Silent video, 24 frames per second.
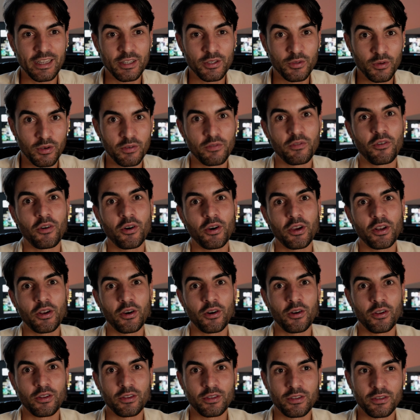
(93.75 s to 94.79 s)
to avoid
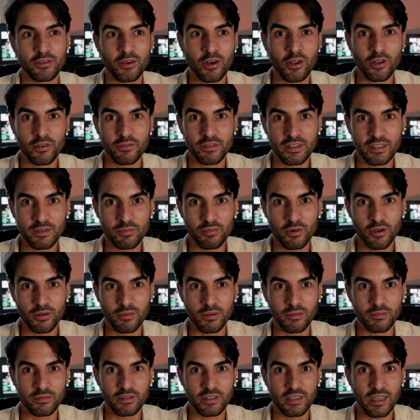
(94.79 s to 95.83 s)
all of these
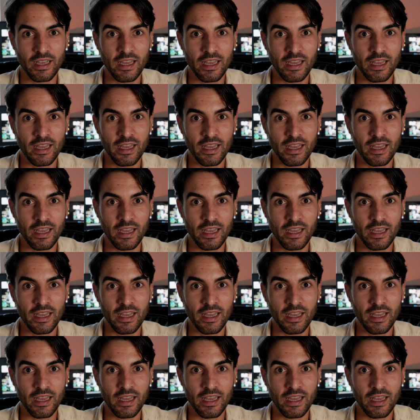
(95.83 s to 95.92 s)
problems,